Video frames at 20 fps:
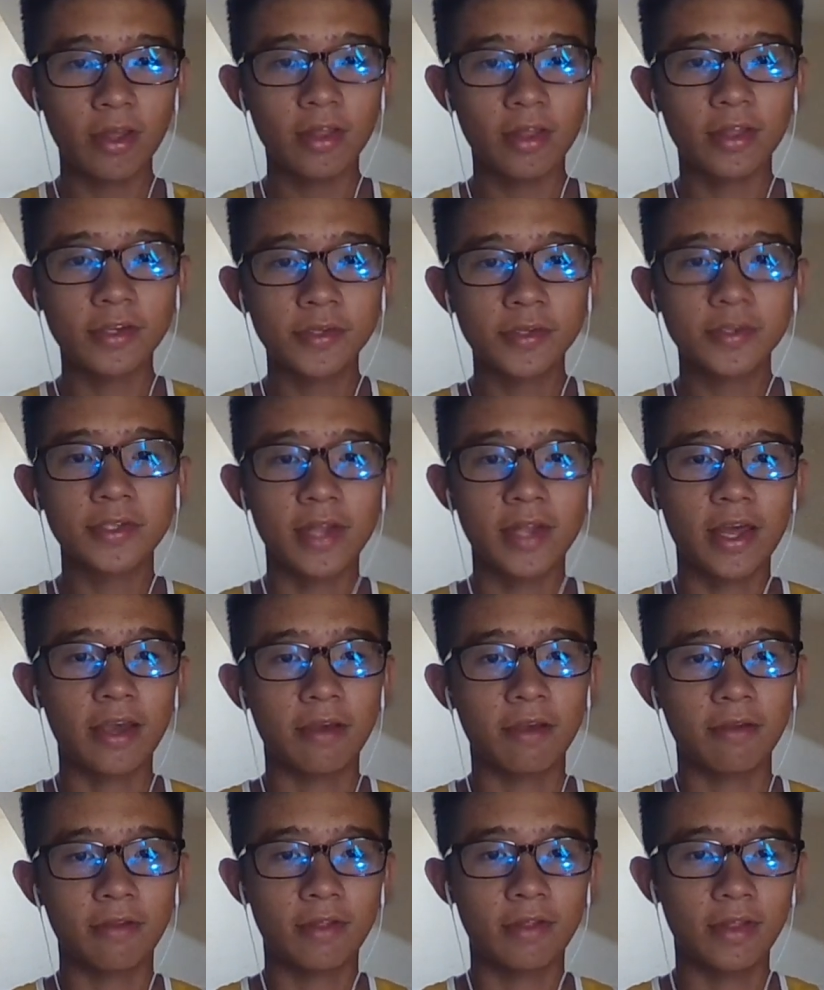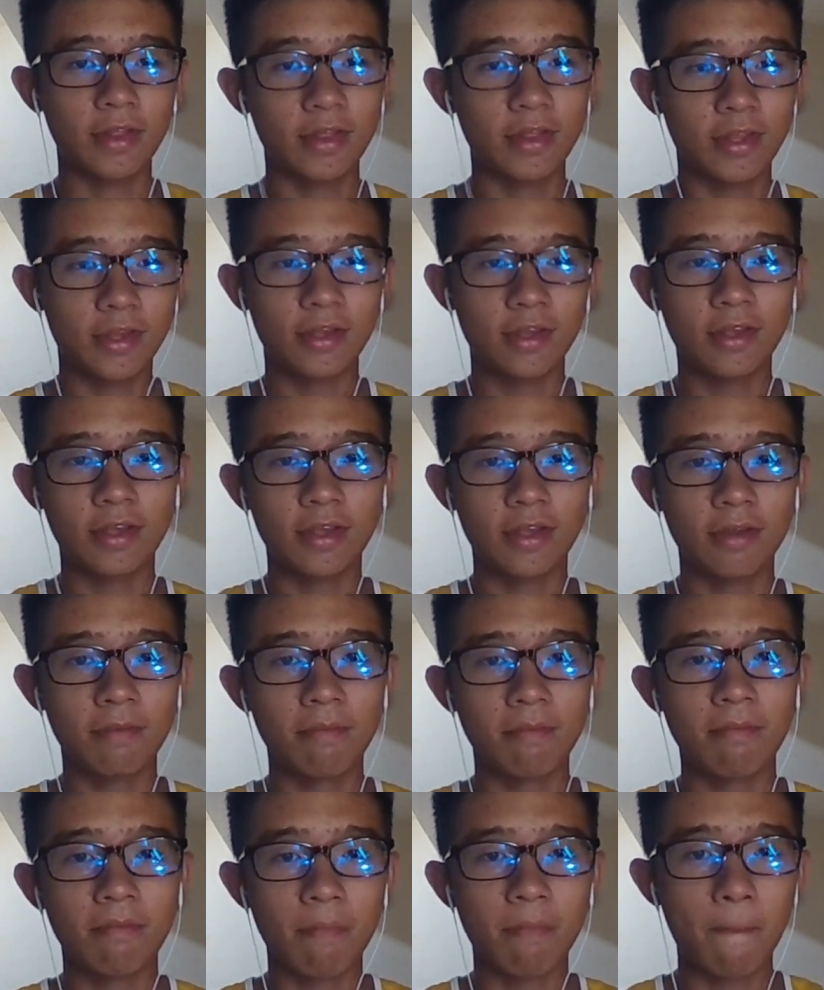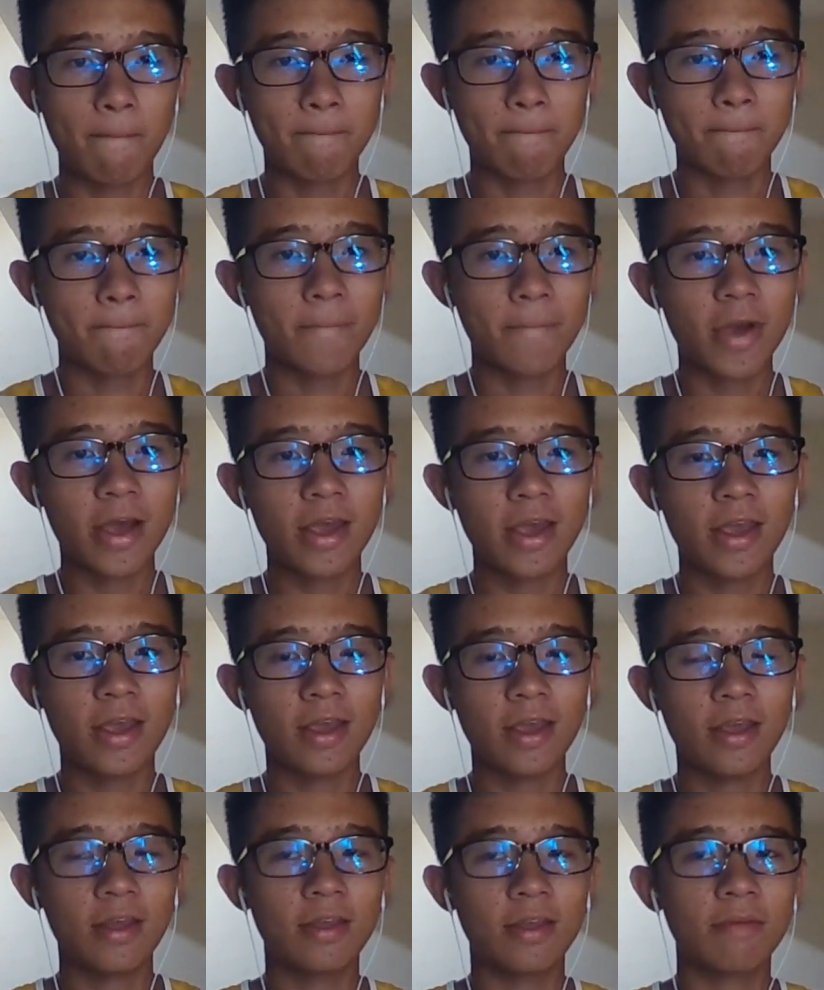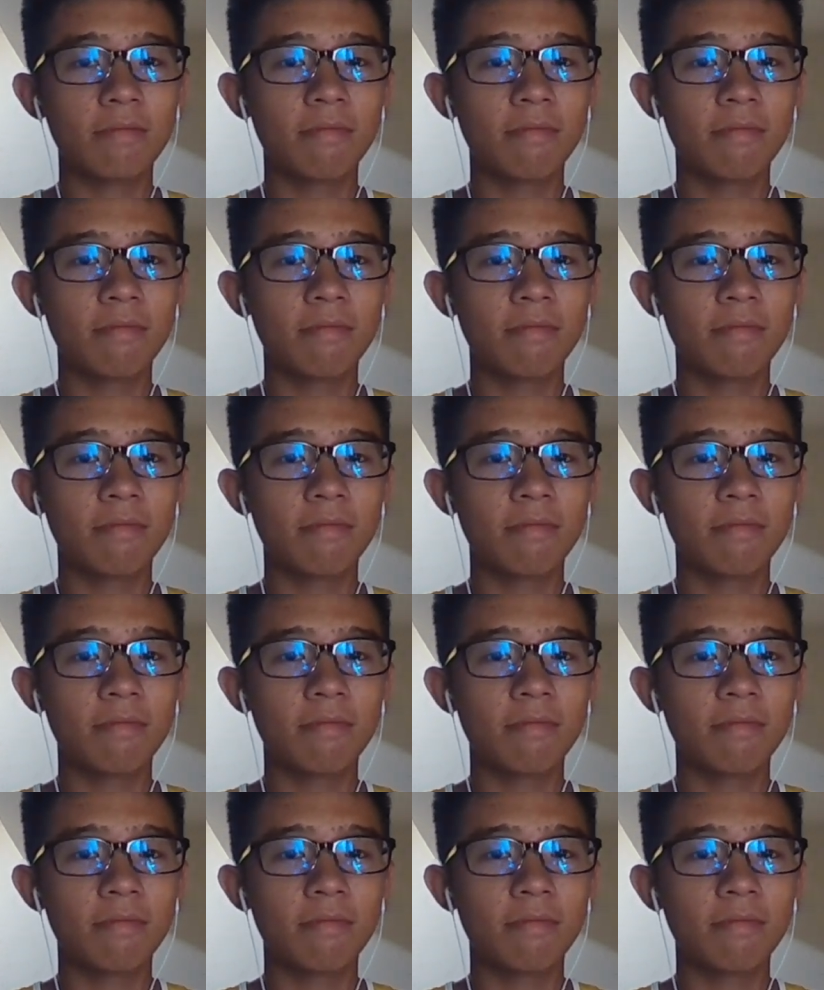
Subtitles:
This was like the my